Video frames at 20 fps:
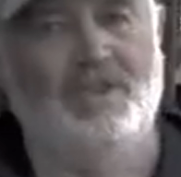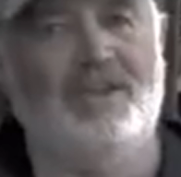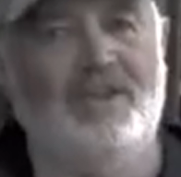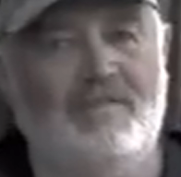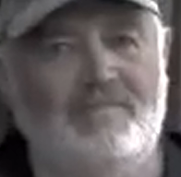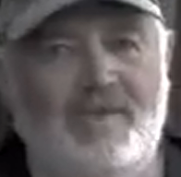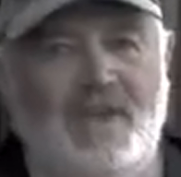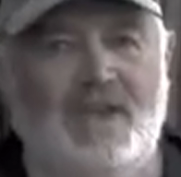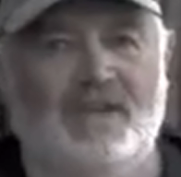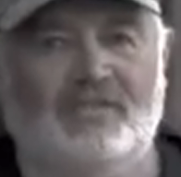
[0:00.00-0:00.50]

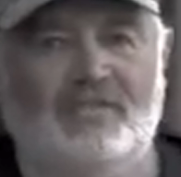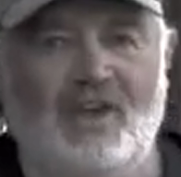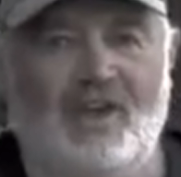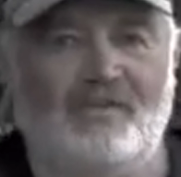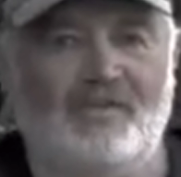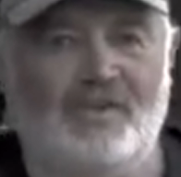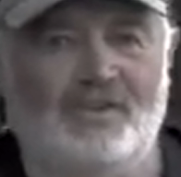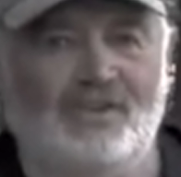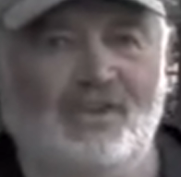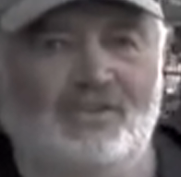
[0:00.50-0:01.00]
believe me, in San
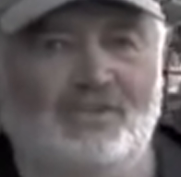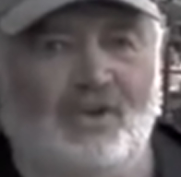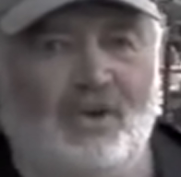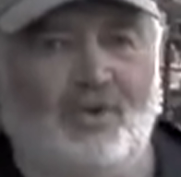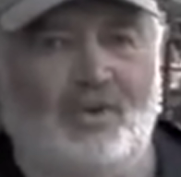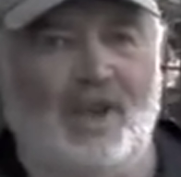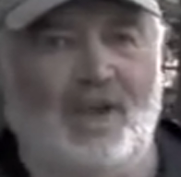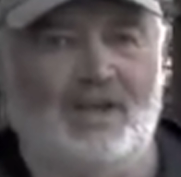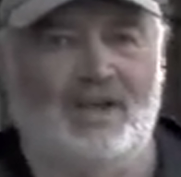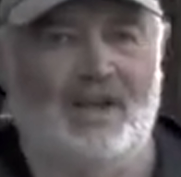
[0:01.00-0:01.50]
Francisco
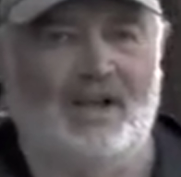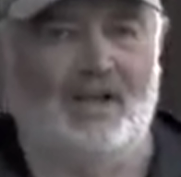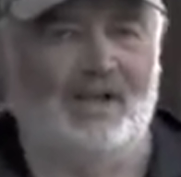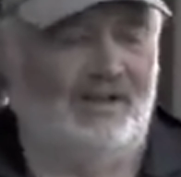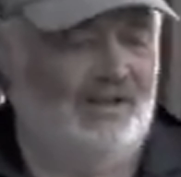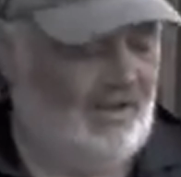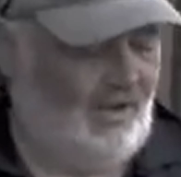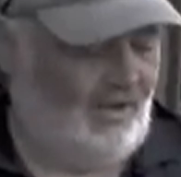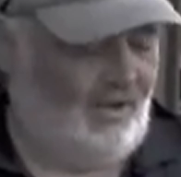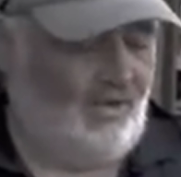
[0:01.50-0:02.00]
right now,
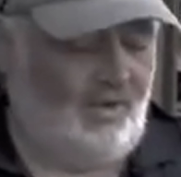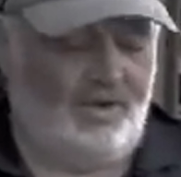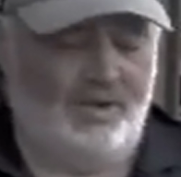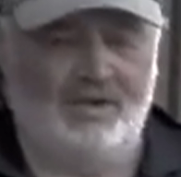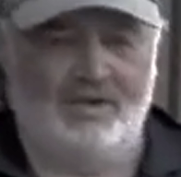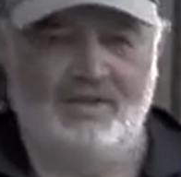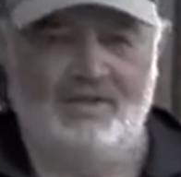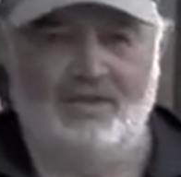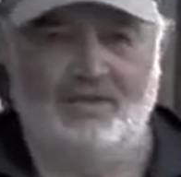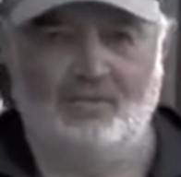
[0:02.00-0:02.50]

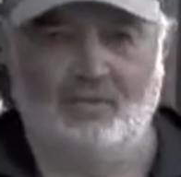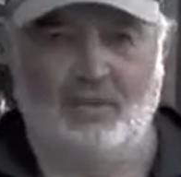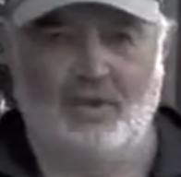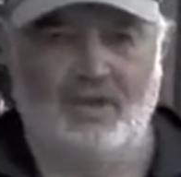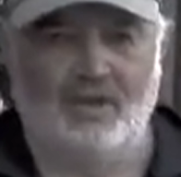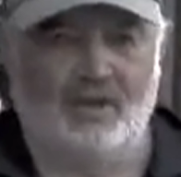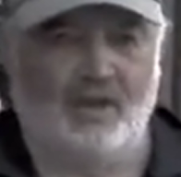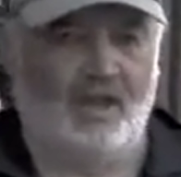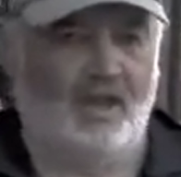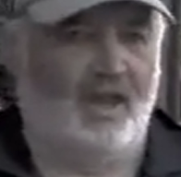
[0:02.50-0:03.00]
according to this
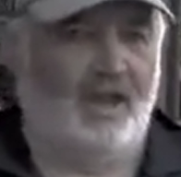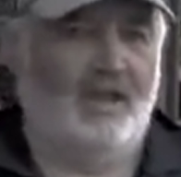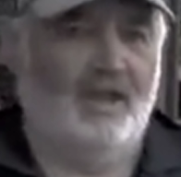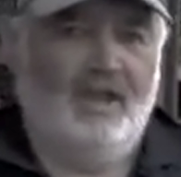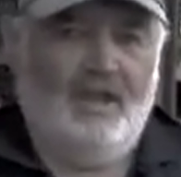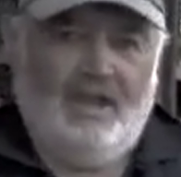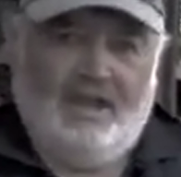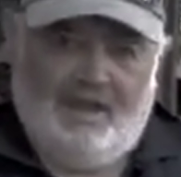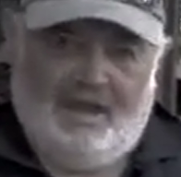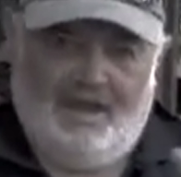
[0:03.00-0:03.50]
Wiener guy,
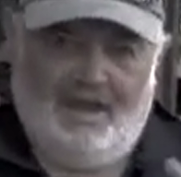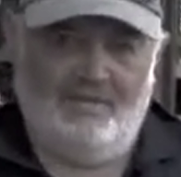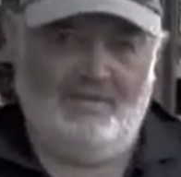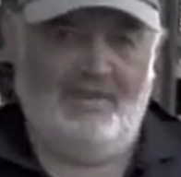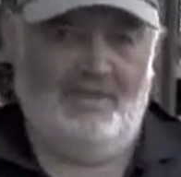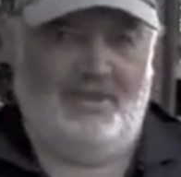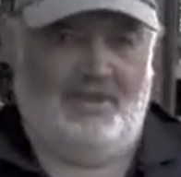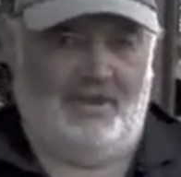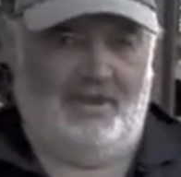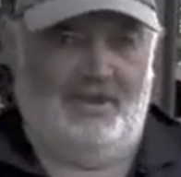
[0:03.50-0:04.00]

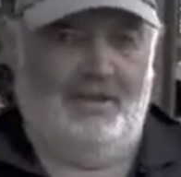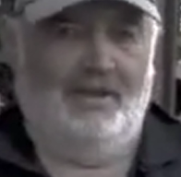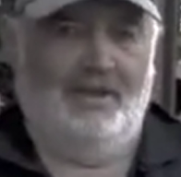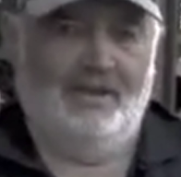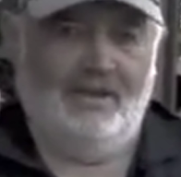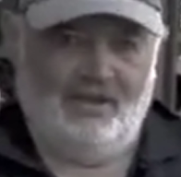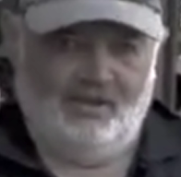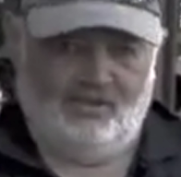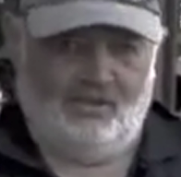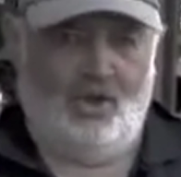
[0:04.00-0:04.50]
everything
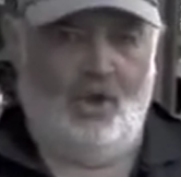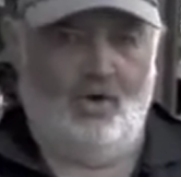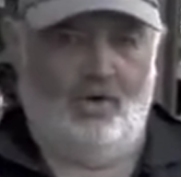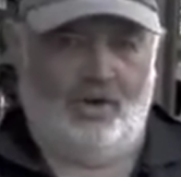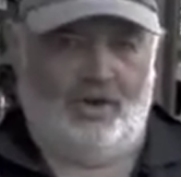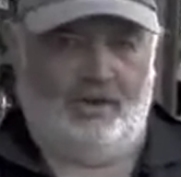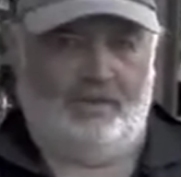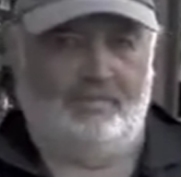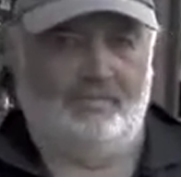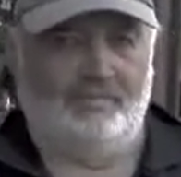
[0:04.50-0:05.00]
is
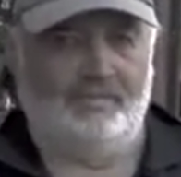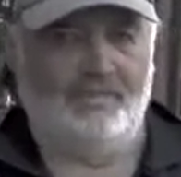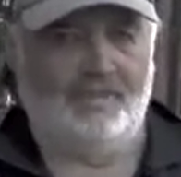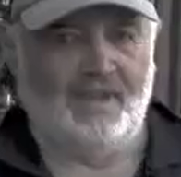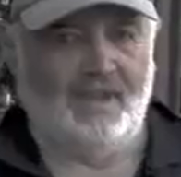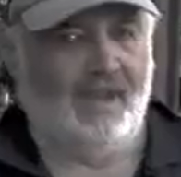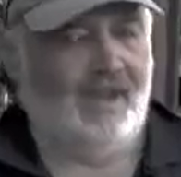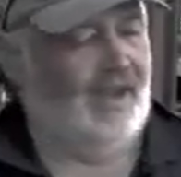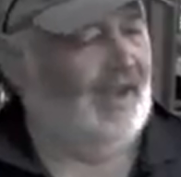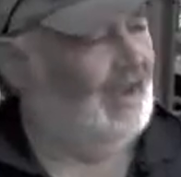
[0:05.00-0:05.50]
going,
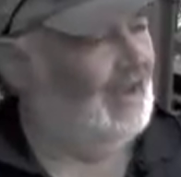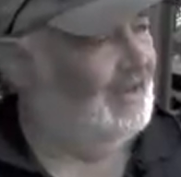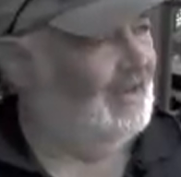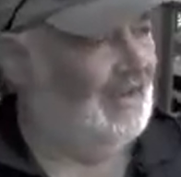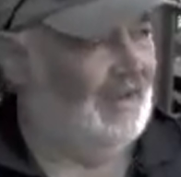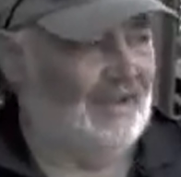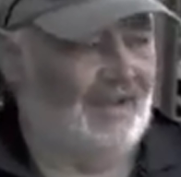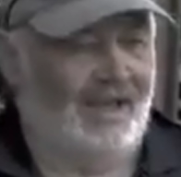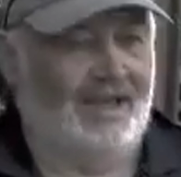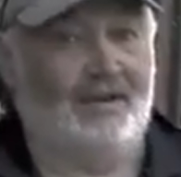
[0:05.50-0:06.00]
and
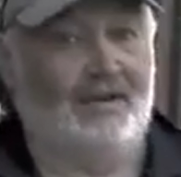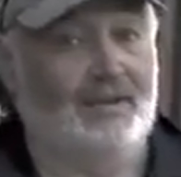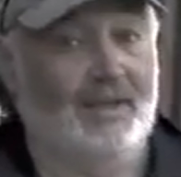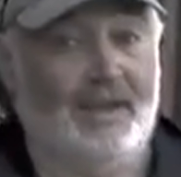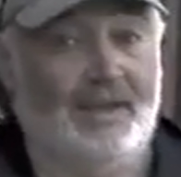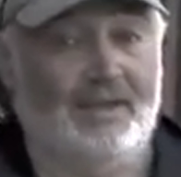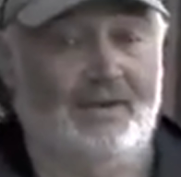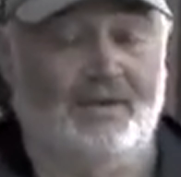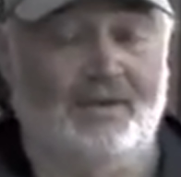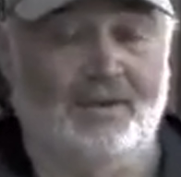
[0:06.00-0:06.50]
uh, I don't
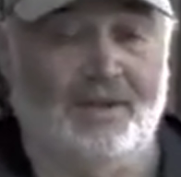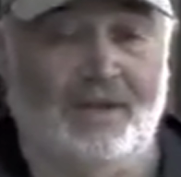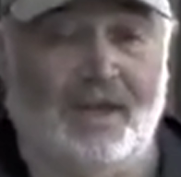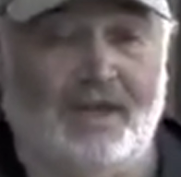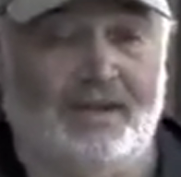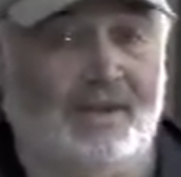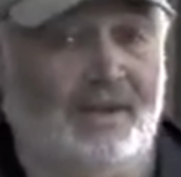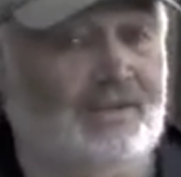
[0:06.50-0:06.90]
like it a whole lot.